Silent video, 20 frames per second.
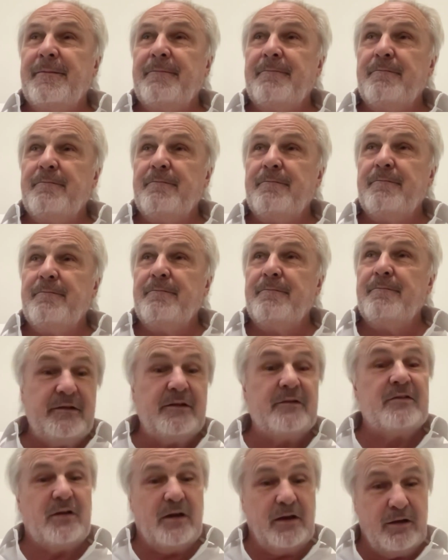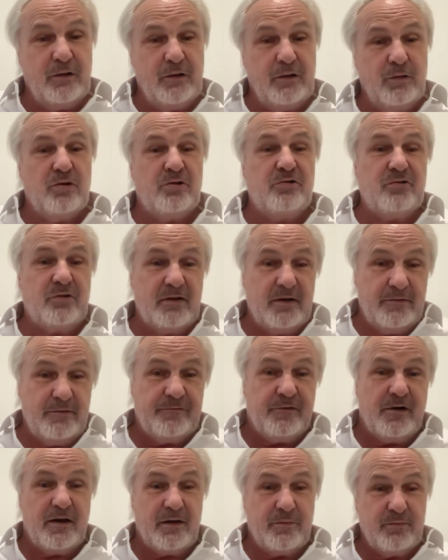more pleasant psychological
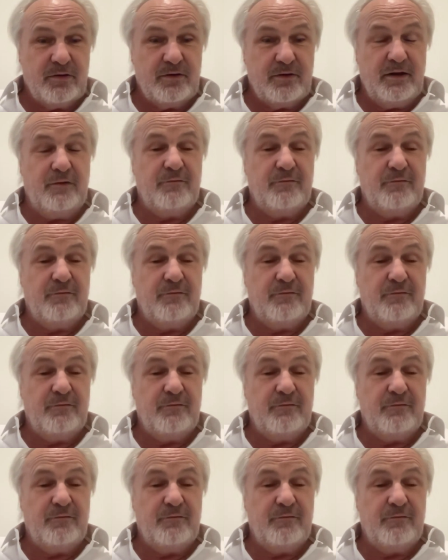environment,